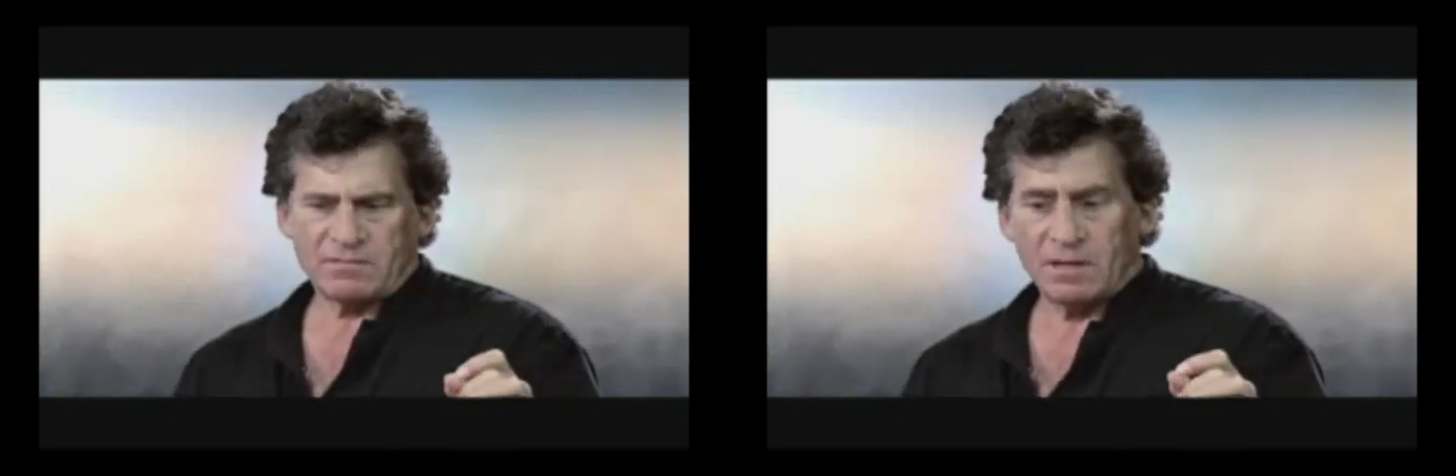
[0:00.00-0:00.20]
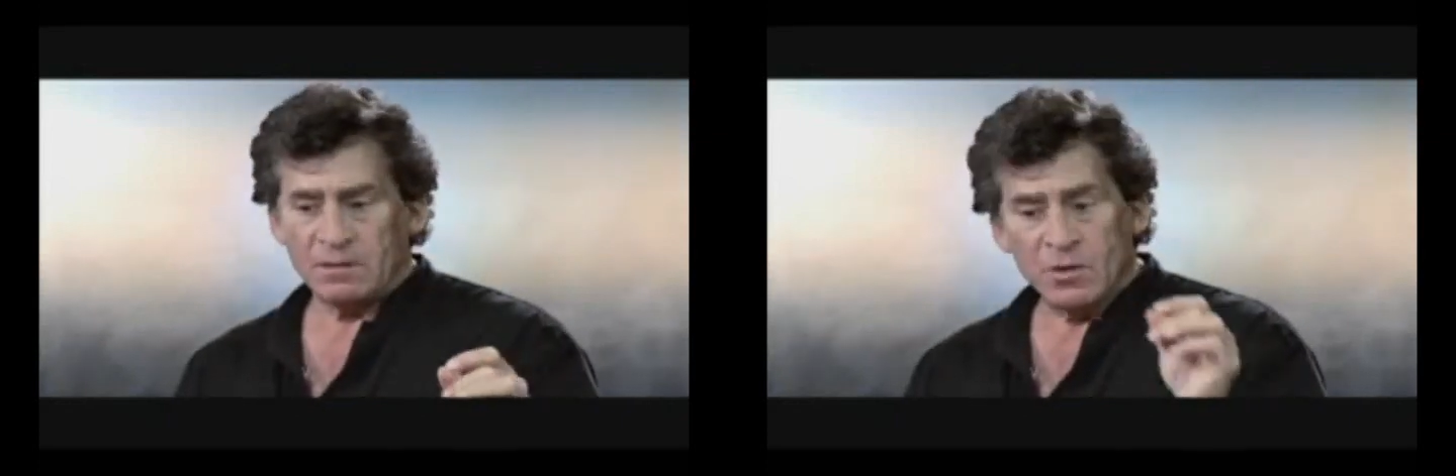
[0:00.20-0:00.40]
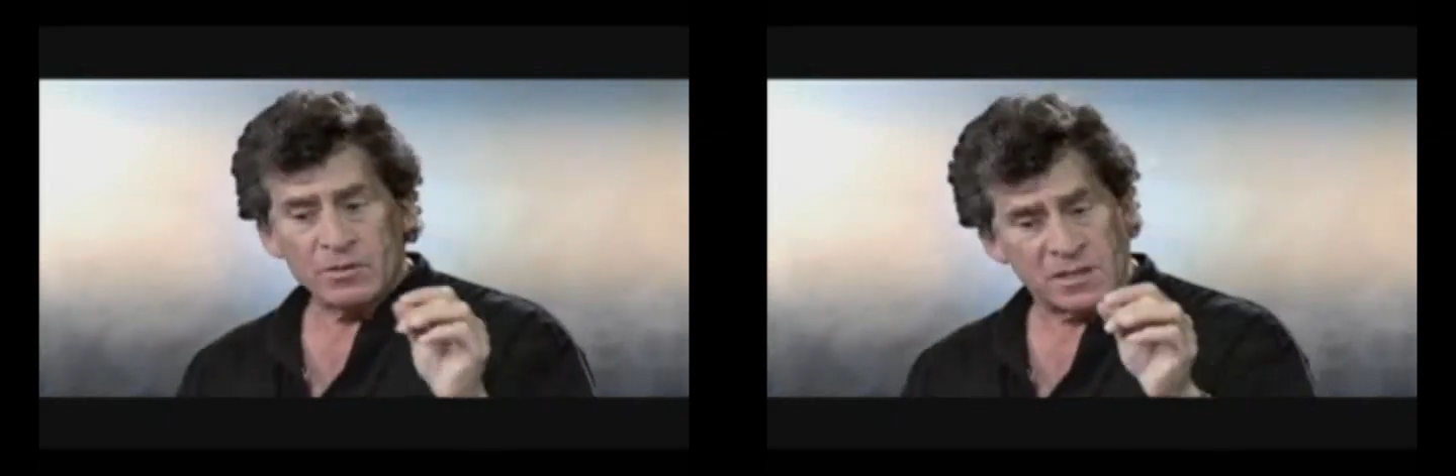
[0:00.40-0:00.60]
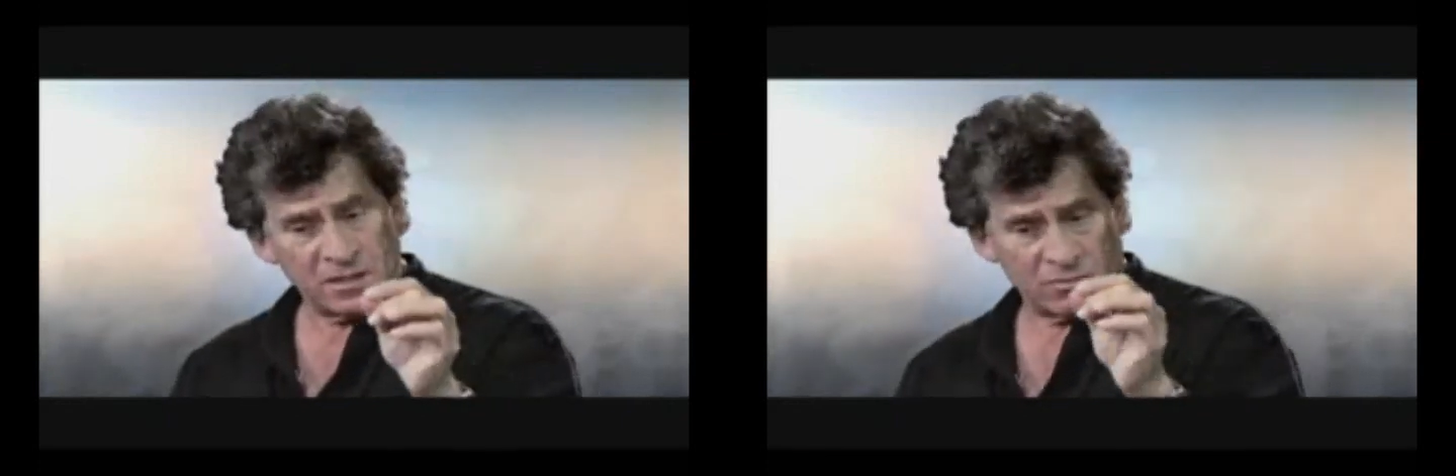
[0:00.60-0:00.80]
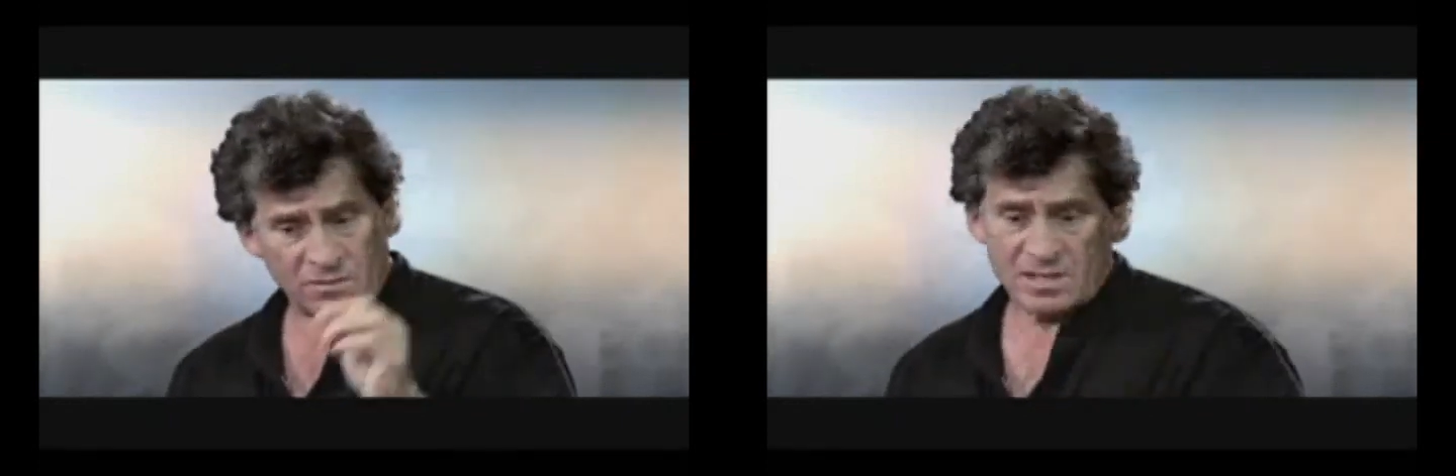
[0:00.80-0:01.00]
that most
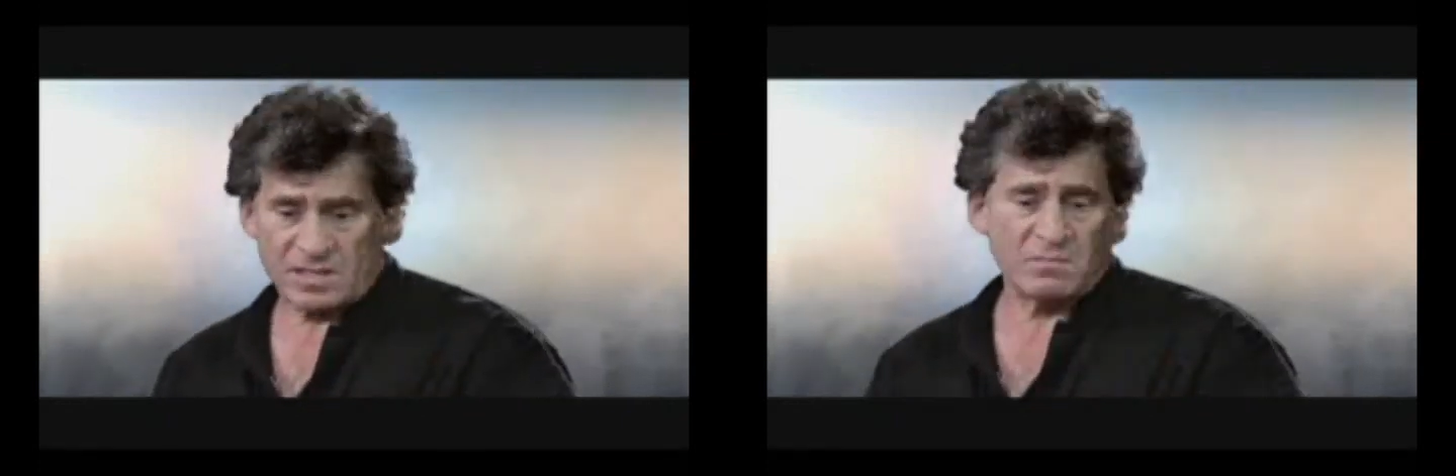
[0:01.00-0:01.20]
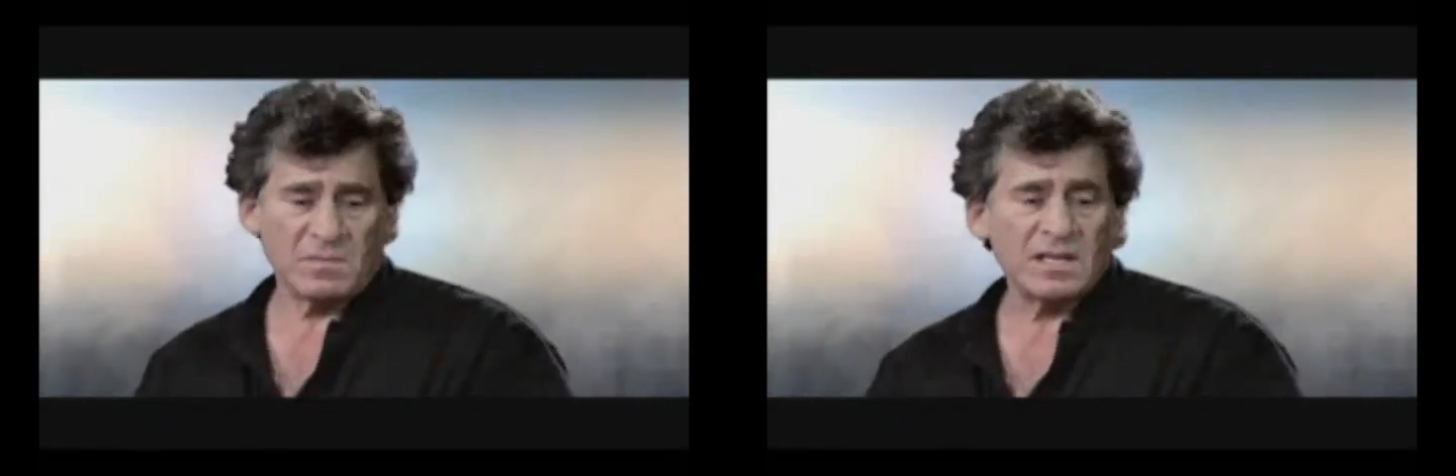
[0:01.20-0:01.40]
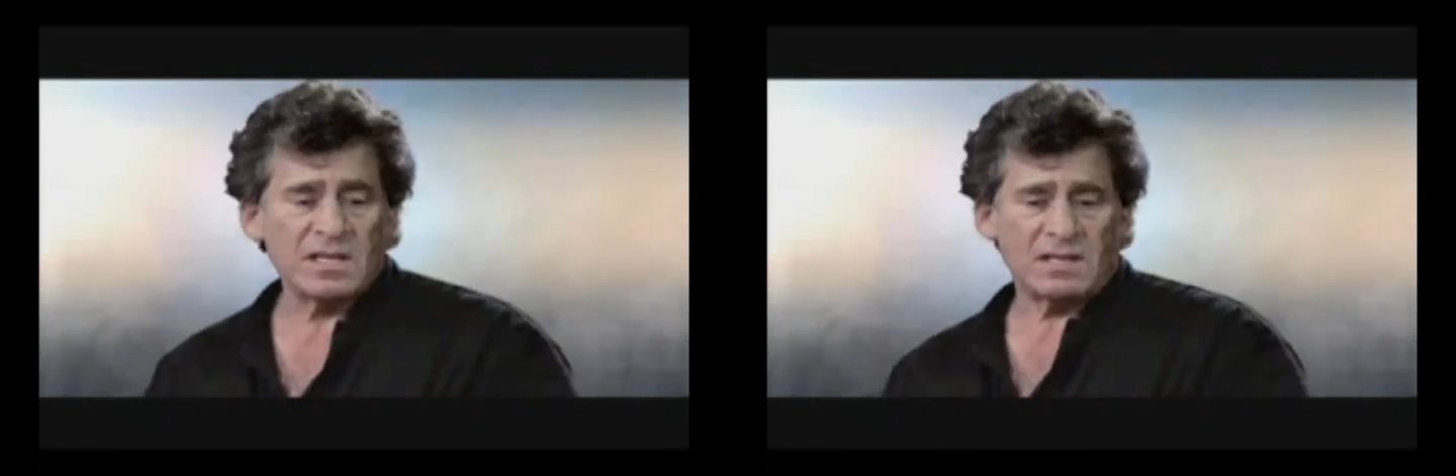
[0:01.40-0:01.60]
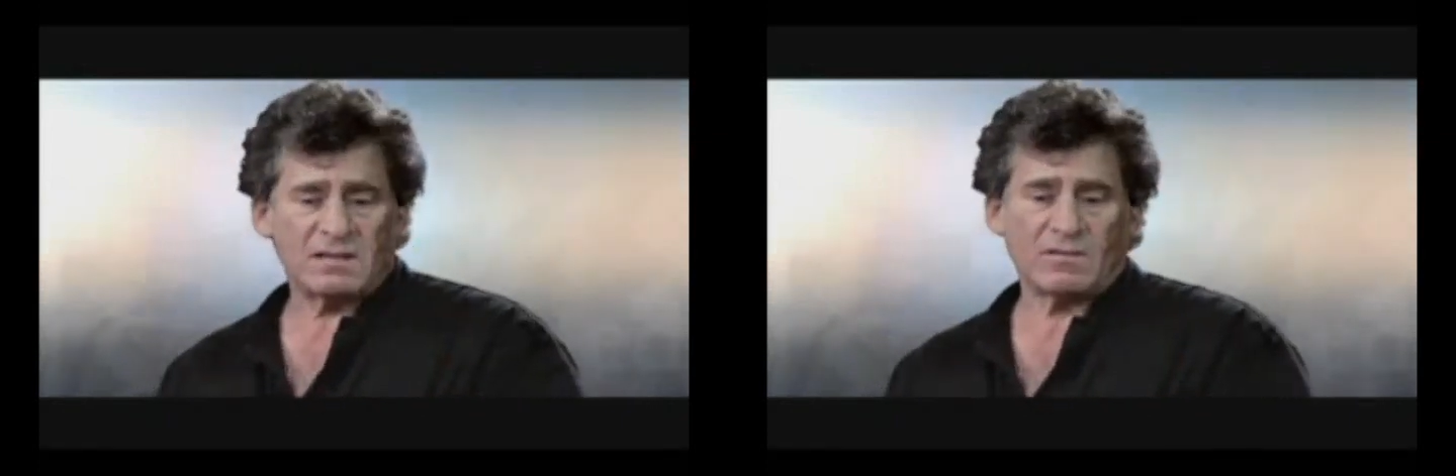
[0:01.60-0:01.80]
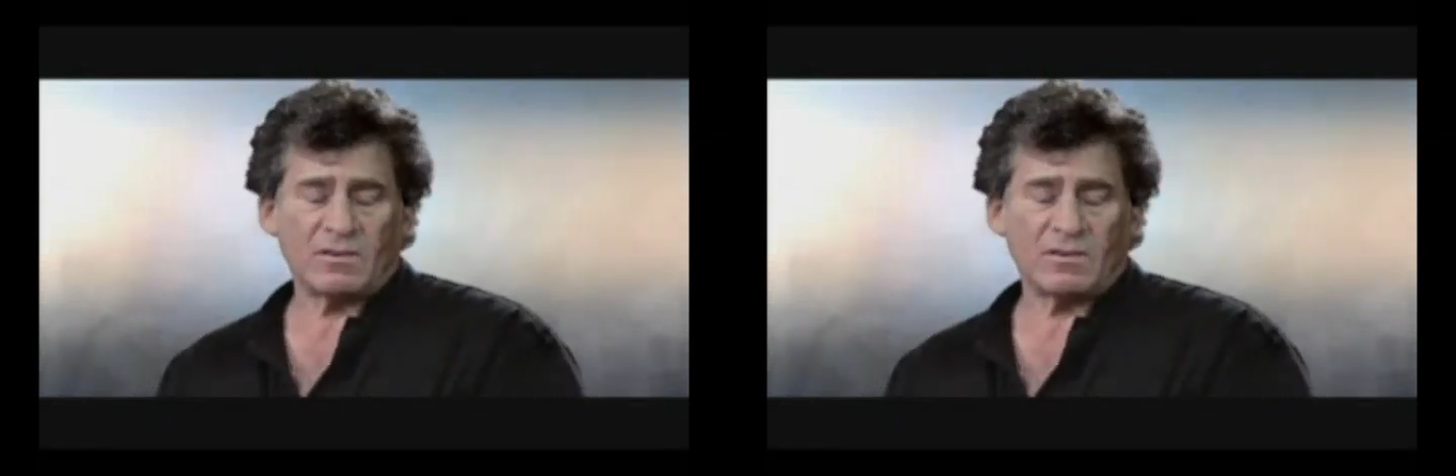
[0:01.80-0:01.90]
interest me,